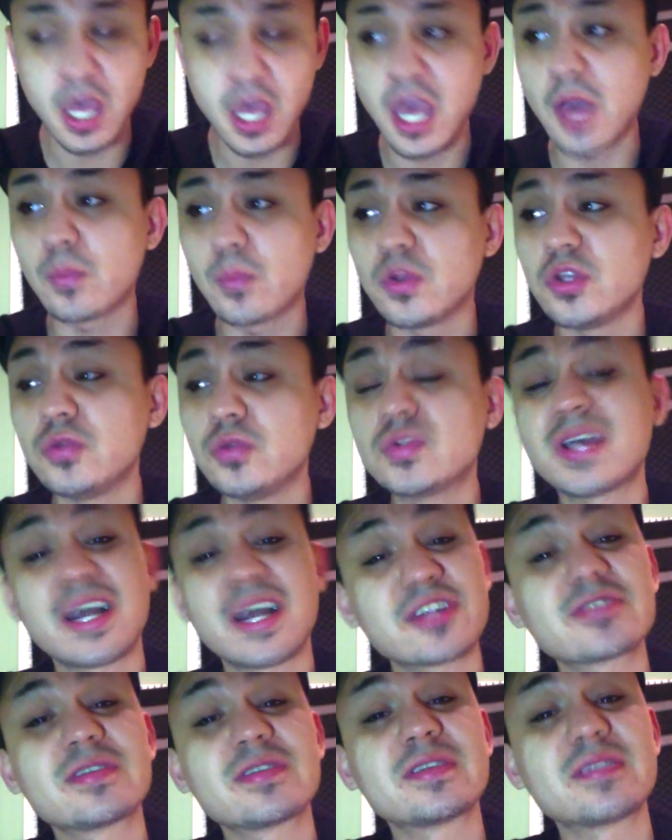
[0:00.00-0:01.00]
And when you
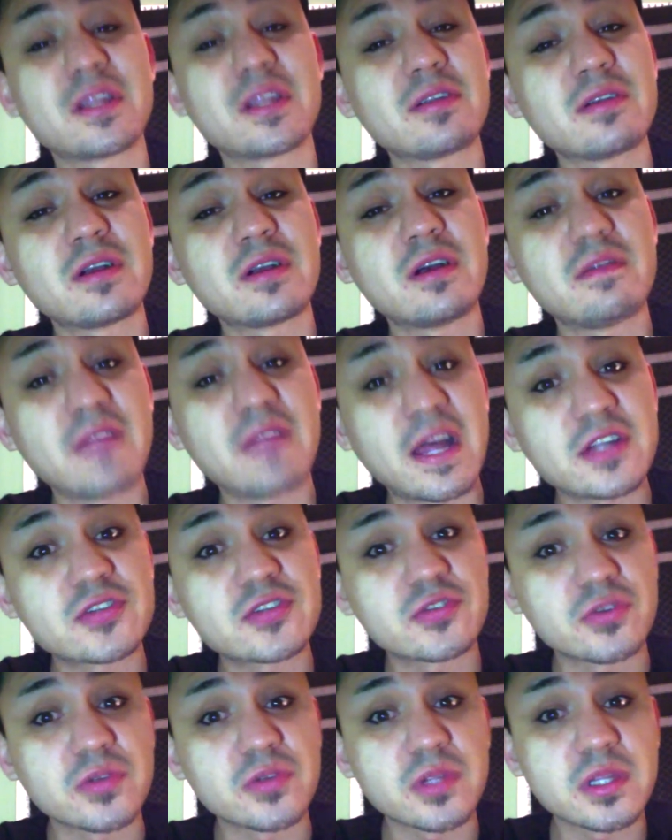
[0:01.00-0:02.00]
touch the center of that
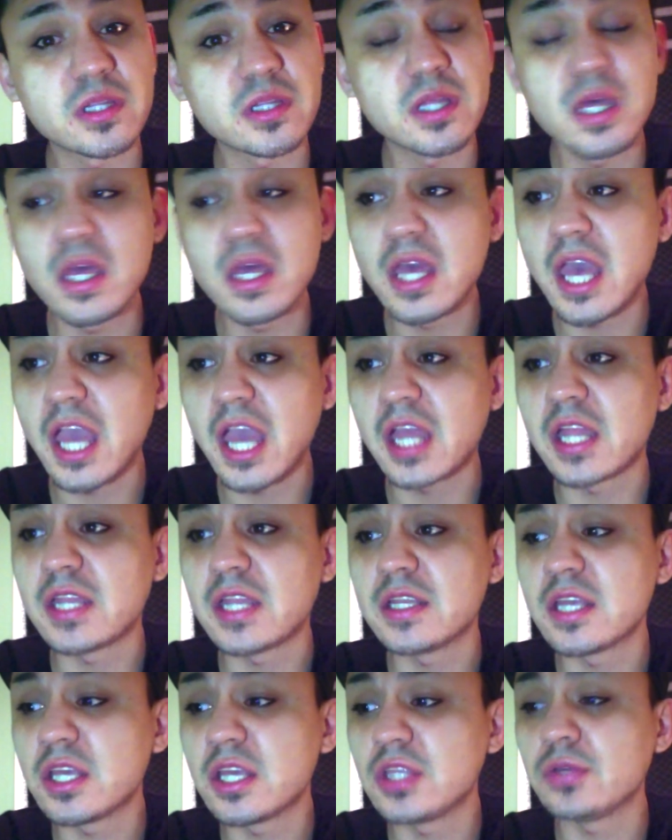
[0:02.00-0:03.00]
truth
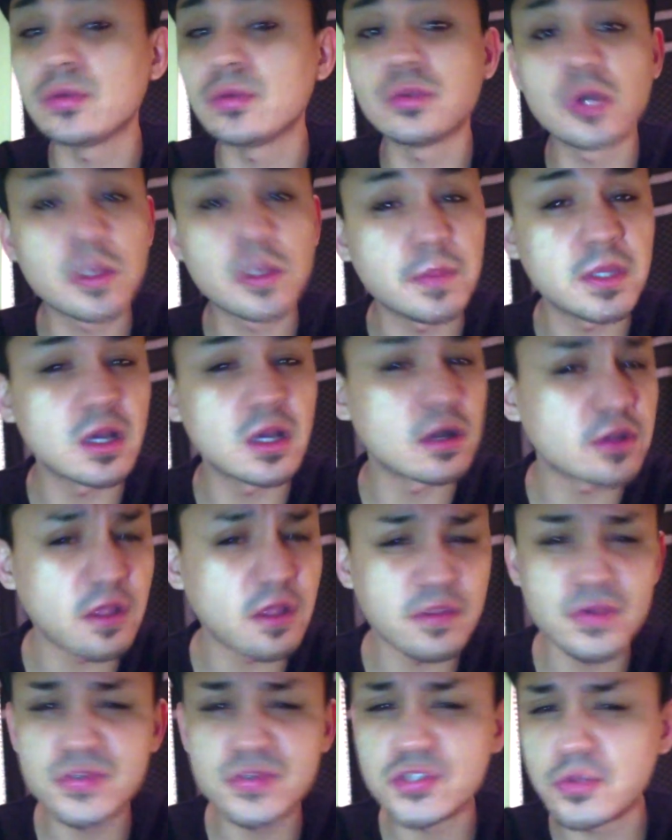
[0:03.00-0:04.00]
and you look beyond all
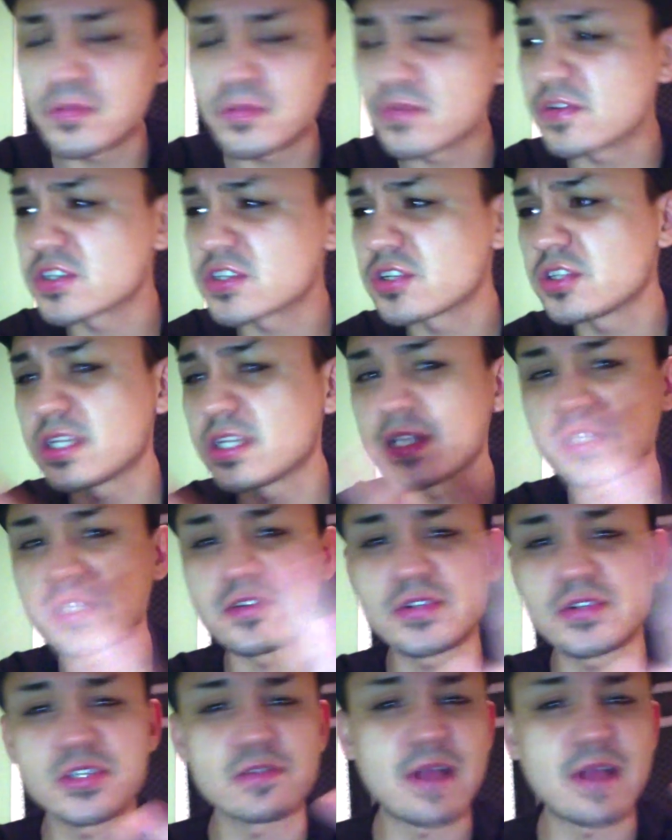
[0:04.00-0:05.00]
those superficial things that
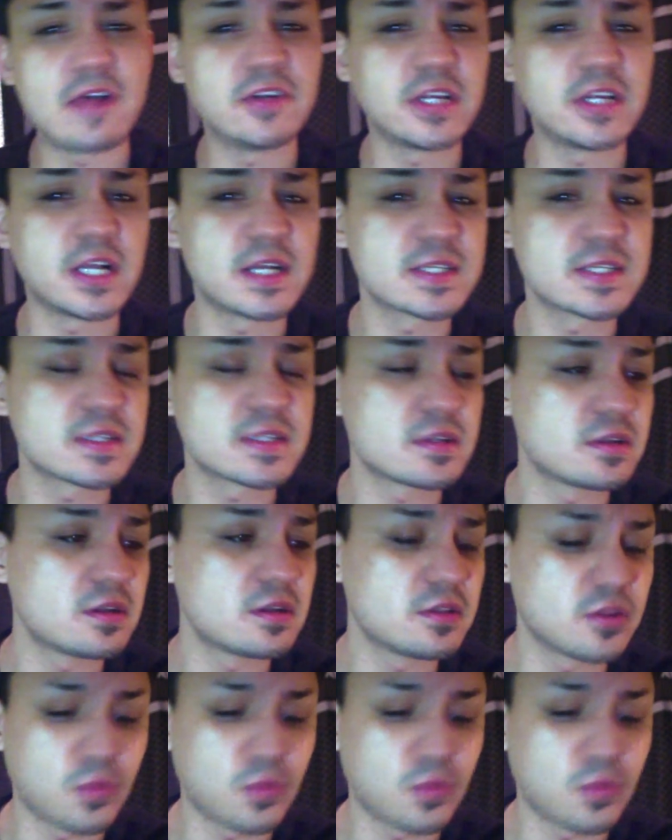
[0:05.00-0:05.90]
are surrounding us and the